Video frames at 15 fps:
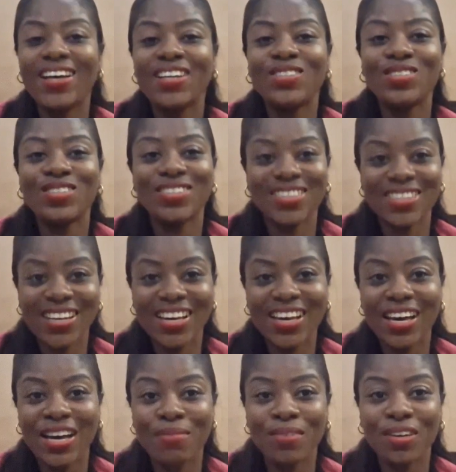and
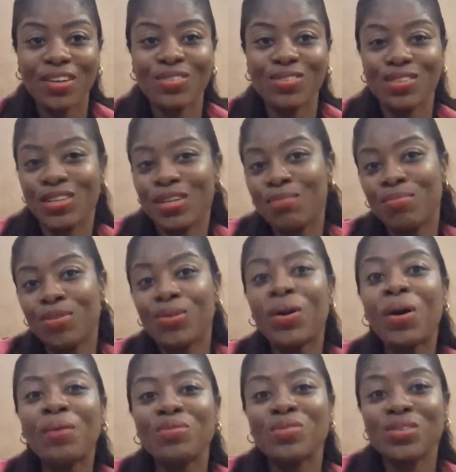today I'm here to keep you
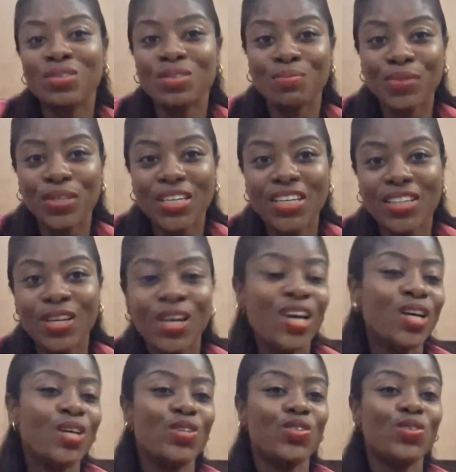up to speed
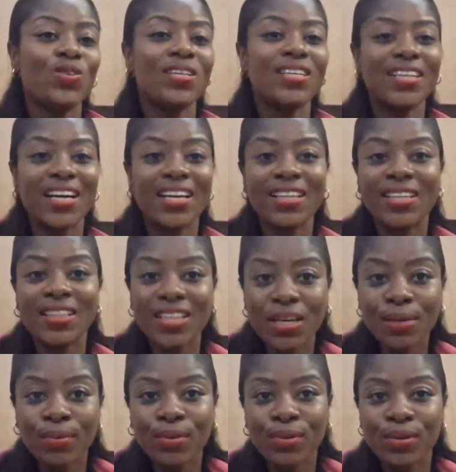so it can
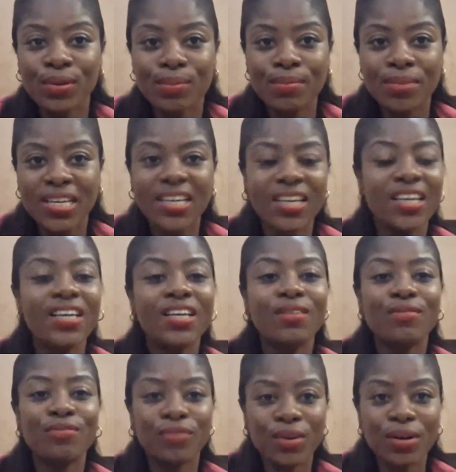enable you make
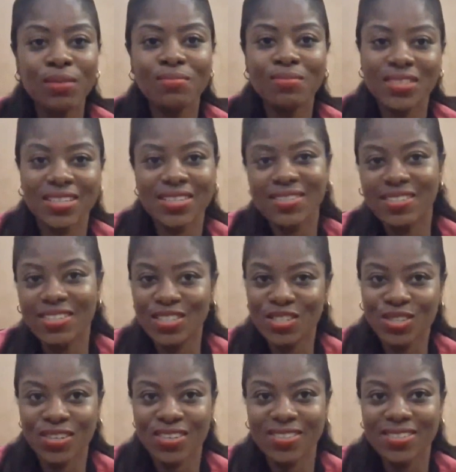informed
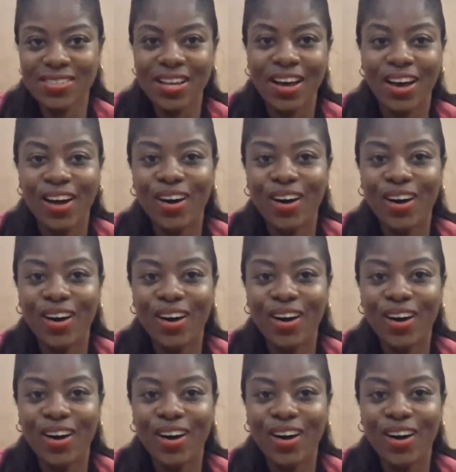decisions.